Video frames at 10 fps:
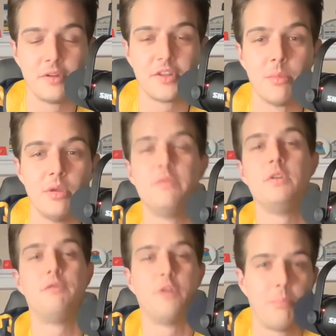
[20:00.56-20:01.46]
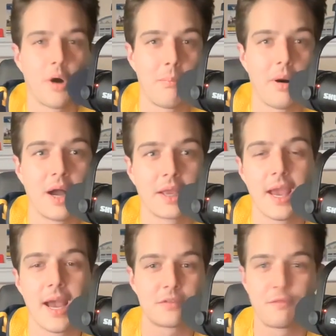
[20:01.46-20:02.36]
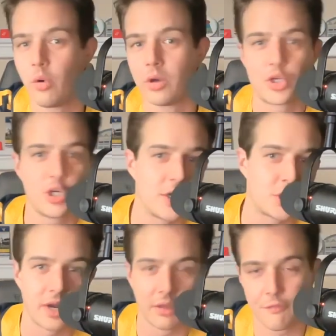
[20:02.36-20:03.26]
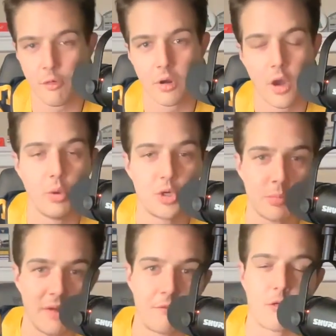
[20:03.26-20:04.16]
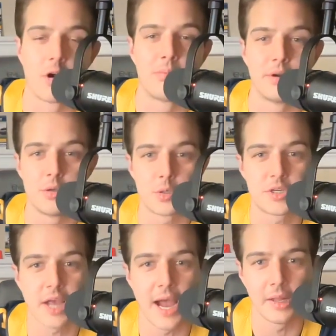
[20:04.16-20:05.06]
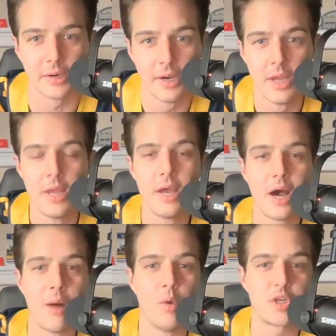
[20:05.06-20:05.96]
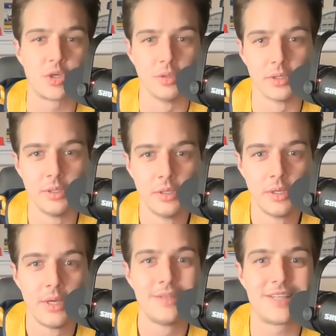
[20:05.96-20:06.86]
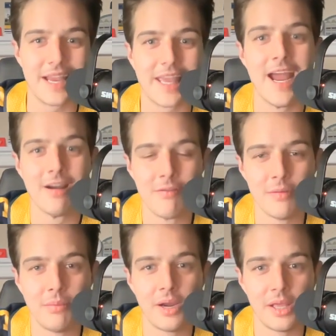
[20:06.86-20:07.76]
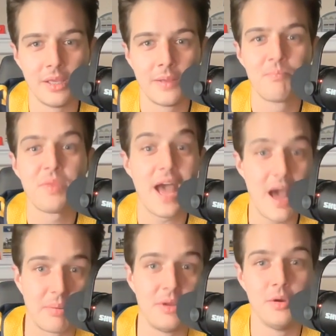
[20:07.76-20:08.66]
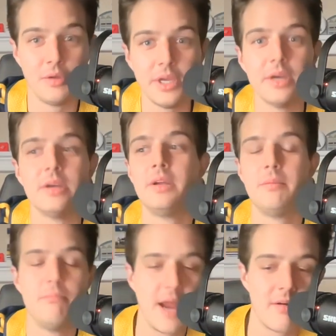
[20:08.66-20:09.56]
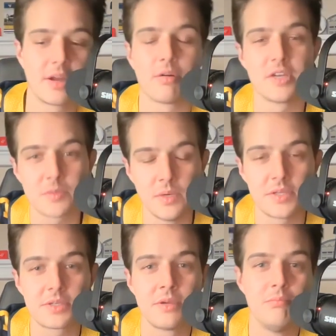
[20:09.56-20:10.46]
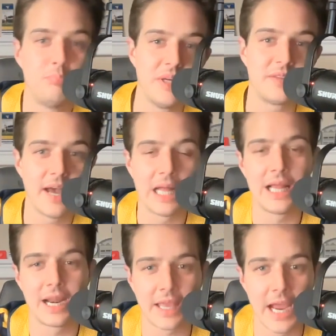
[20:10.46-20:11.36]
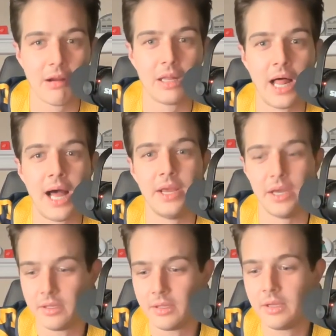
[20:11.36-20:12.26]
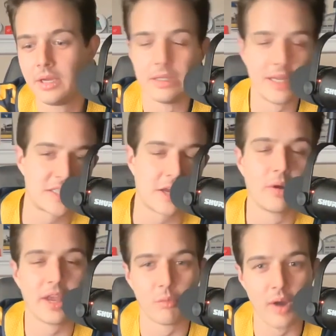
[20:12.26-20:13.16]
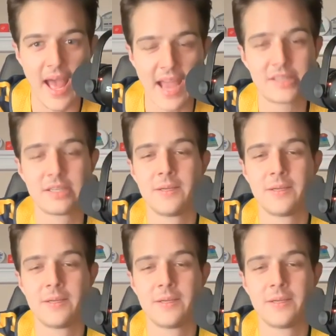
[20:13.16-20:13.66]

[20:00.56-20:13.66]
WVU football podcast. For Jed Drenning, for Owen Schmidt, for our producer, Skyler, I'm Wes Uhler. Take care, everybody. Happy New Year. Merry Christmas. Beat the hell out of Carolina. Let's go get ranked.